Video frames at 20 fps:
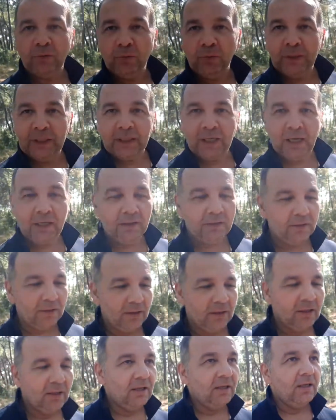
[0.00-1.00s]
weekend.
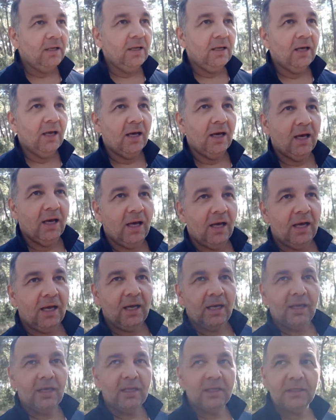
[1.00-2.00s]

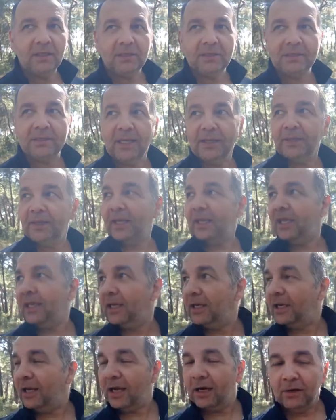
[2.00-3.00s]
Uh, it's Sunday
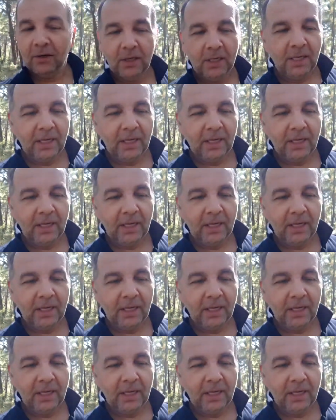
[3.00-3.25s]
here now.